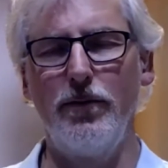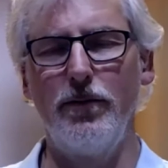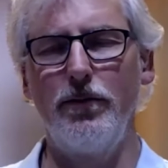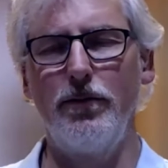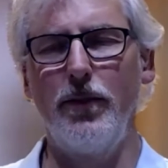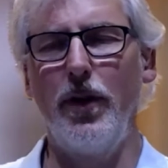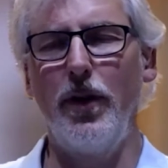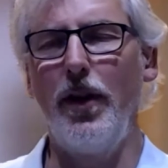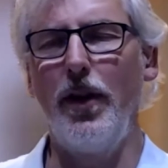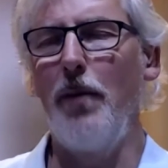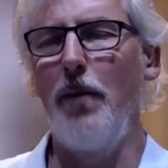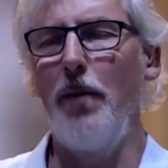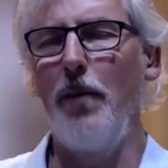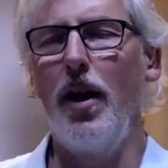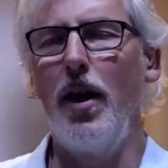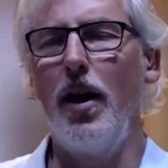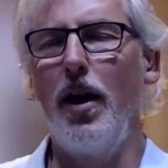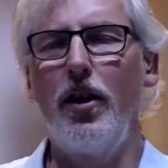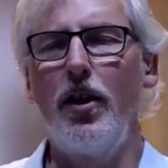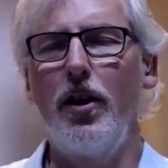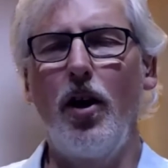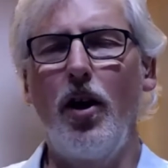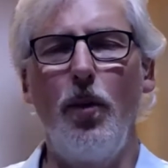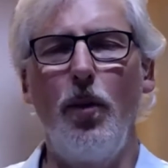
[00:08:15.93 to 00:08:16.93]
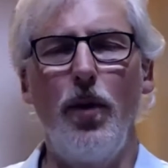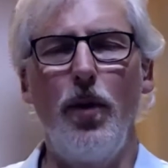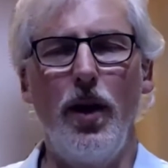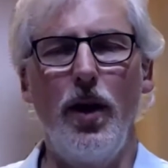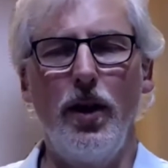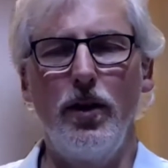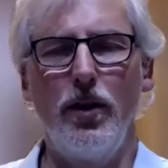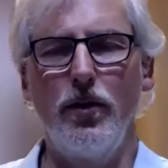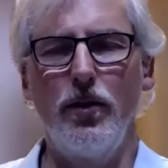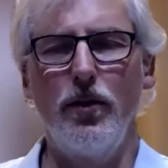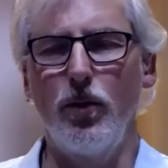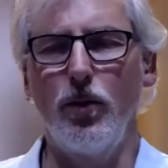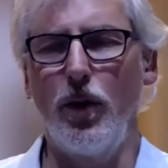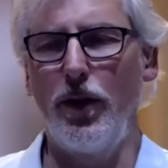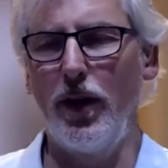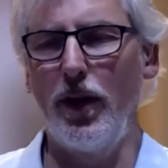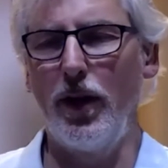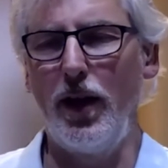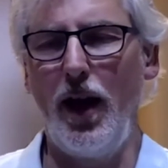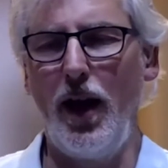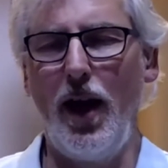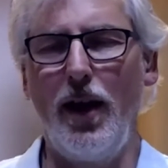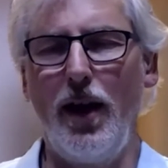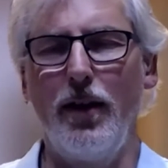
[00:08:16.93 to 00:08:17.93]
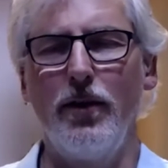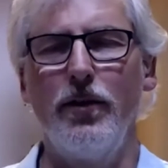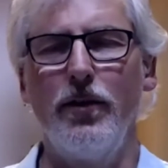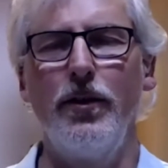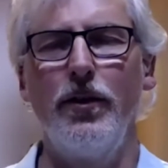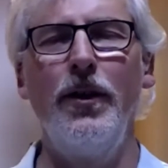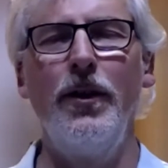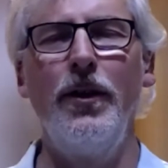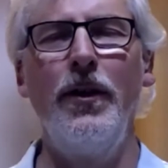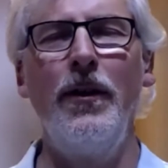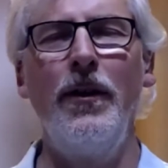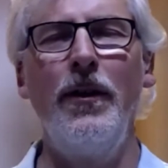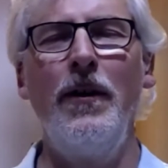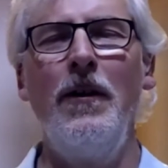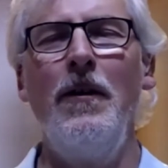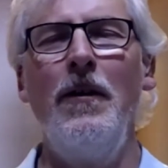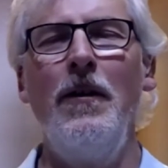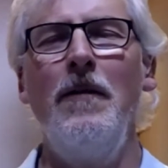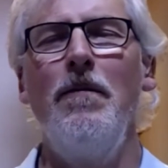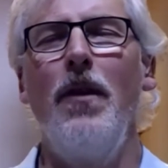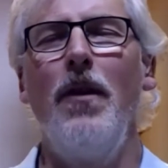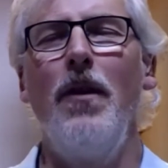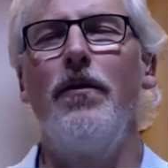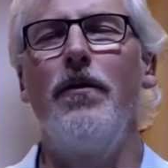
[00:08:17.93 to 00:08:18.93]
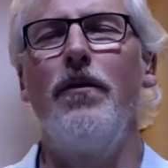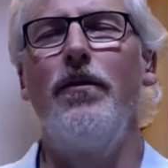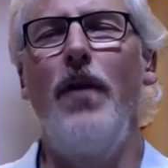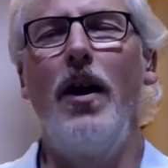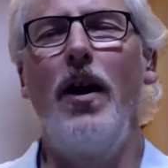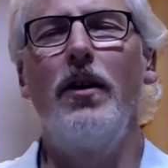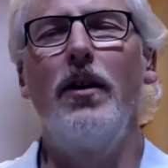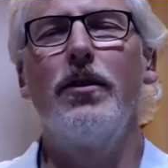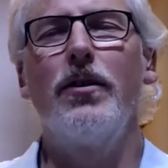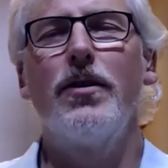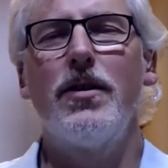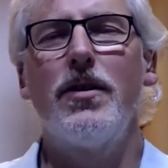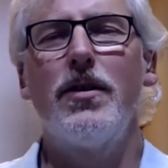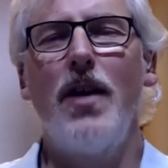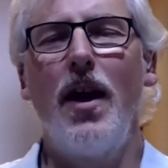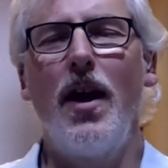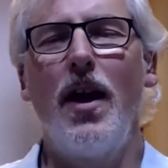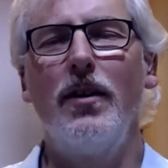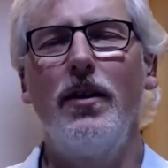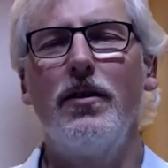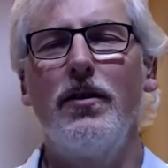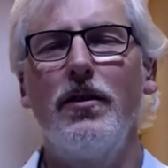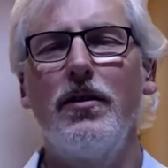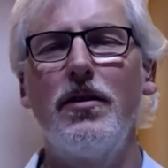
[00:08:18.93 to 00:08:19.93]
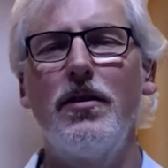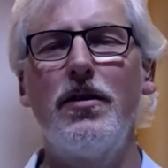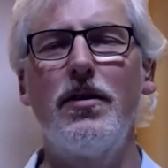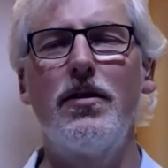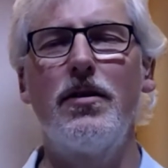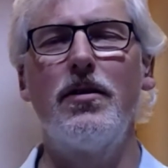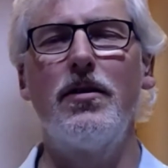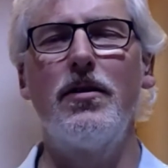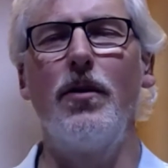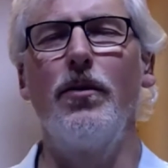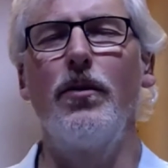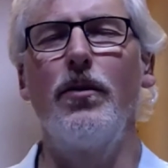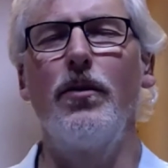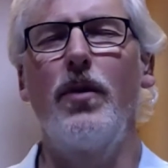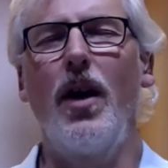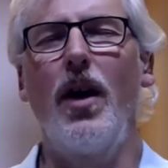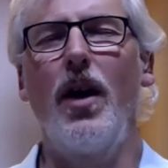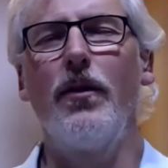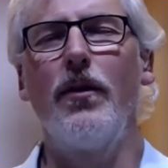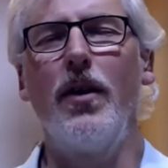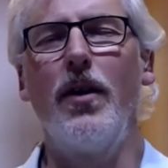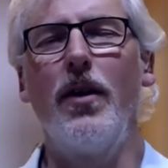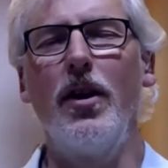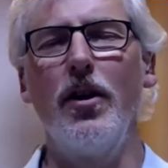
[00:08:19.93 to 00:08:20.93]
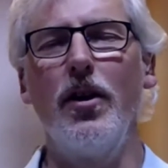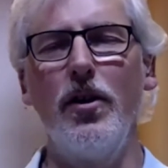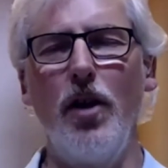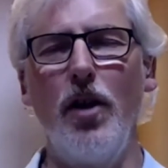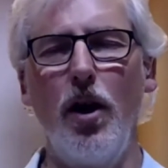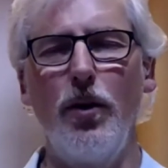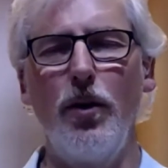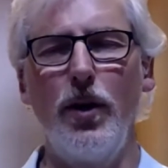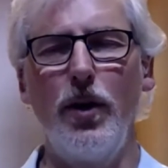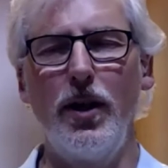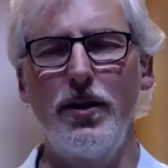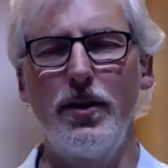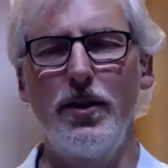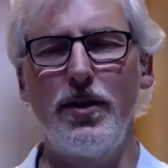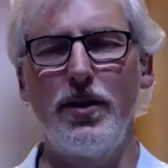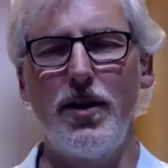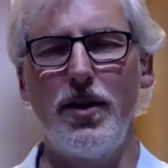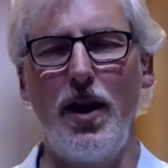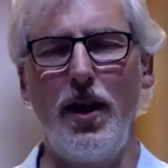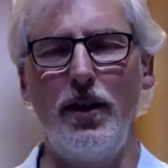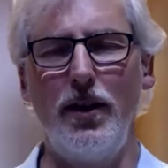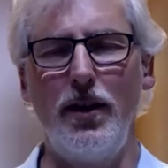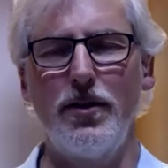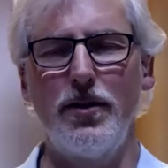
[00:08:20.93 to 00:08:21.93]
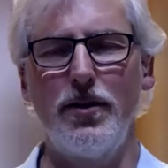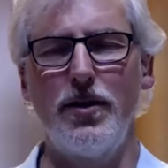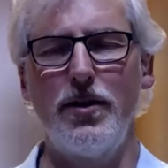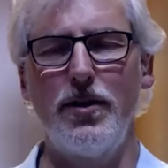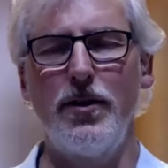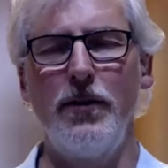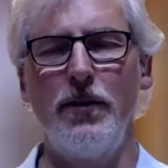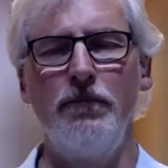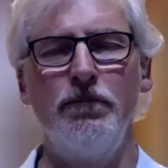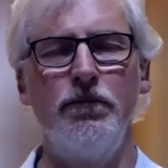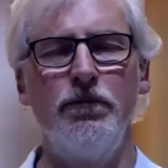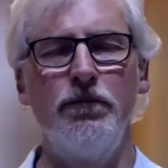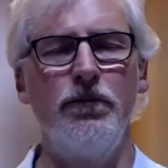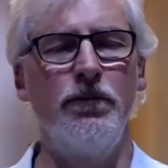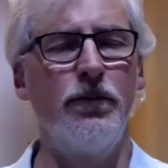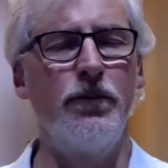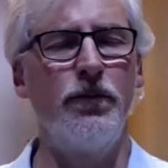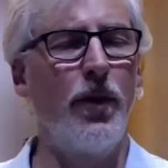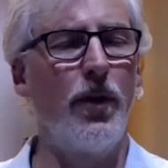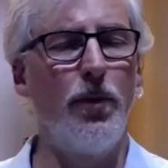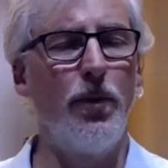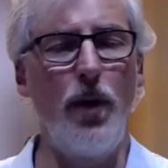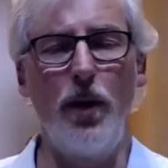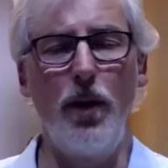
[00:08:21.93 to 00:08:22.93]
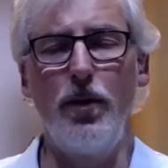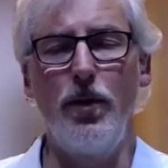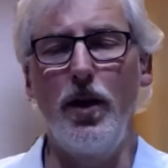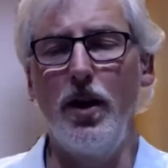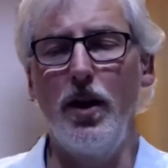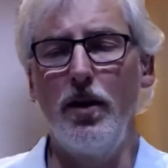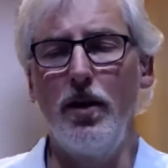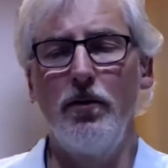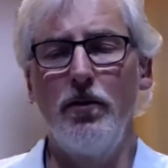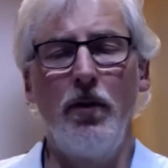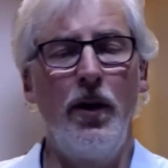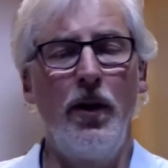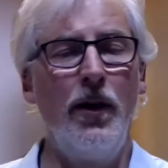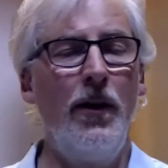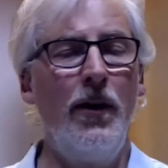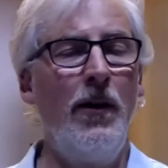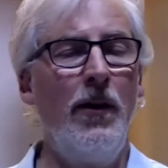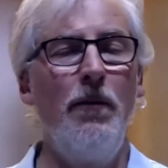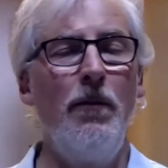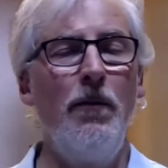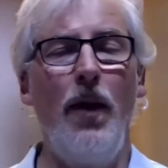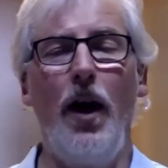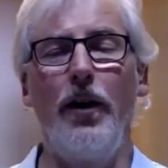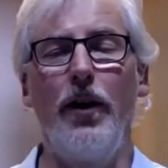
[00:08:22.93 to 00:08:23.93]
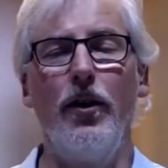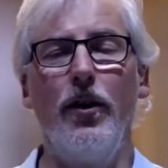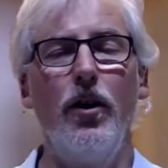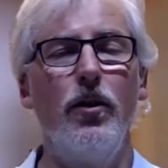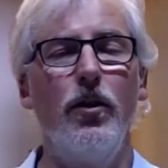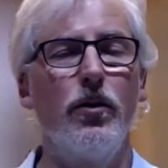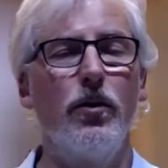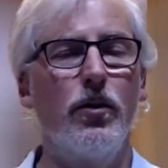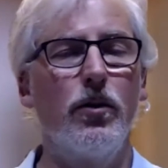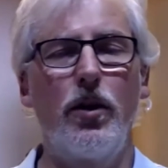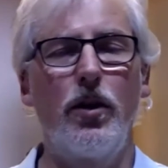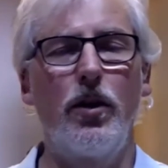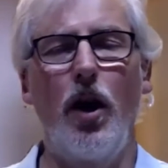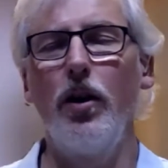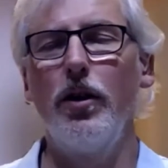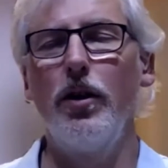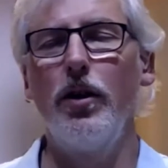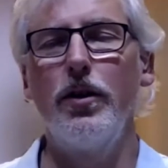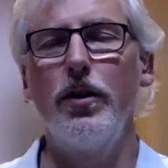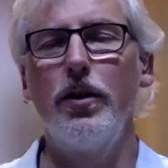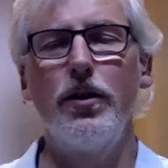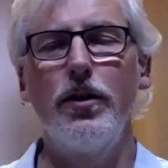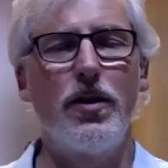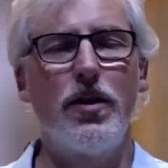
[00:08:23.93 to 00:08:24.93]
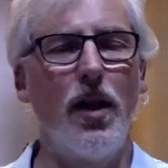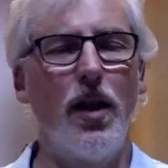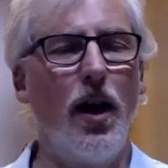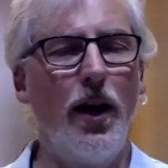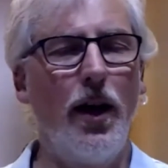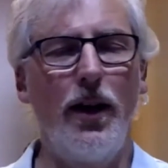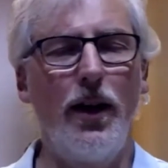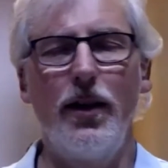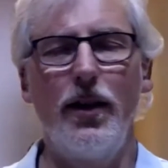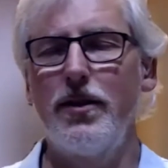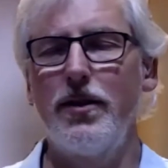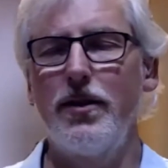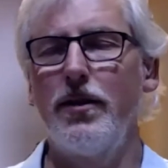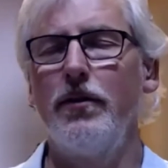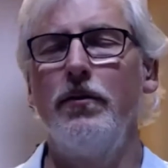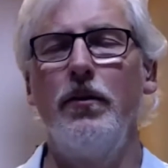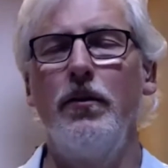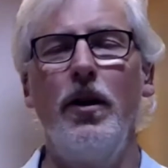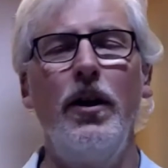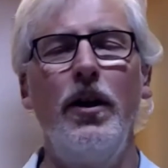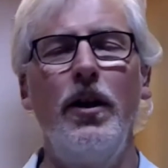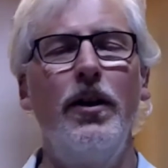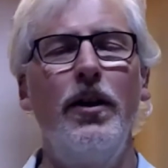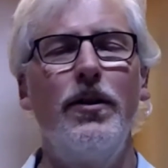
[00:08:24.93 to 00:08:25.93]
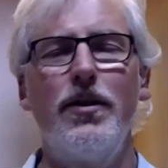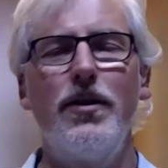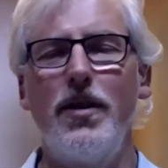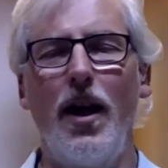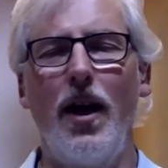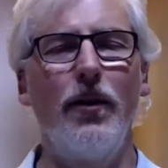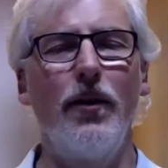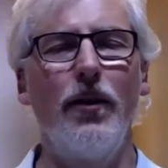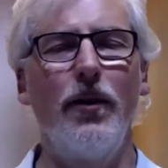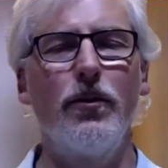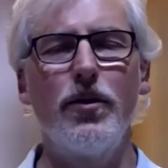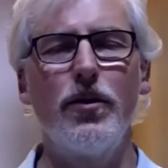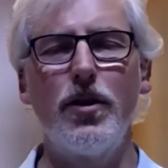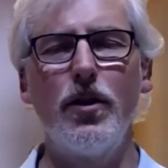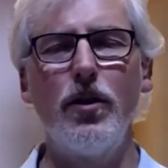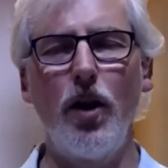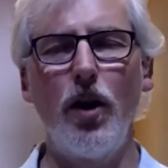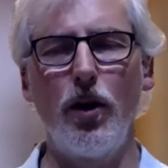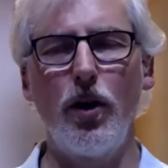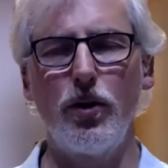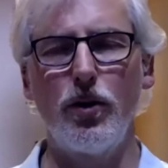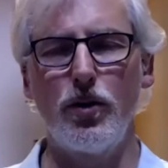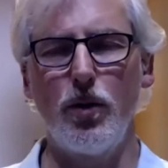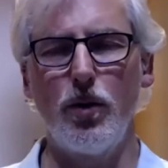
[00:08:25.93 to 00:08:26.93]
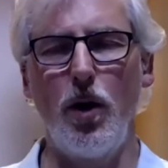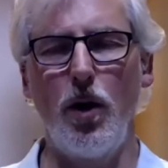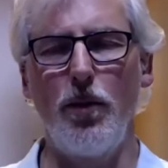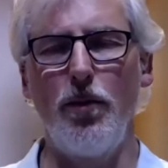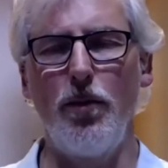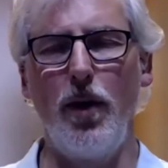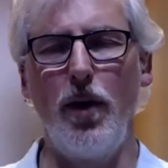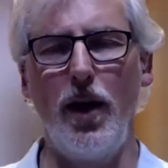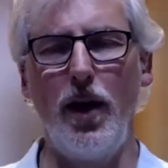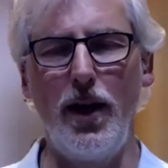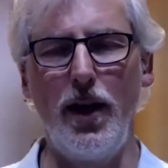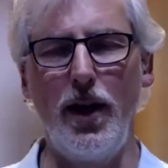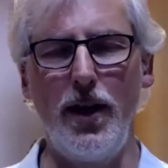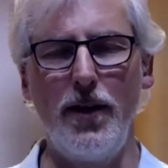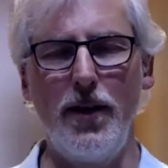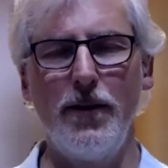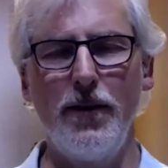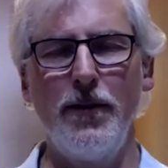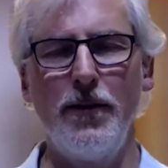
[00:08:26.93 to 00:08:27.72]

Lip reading: And that may come in with, again, a felt sense, some kind of inner knowing sense, maybe, I don't know, colours, light, sounds, who knows what may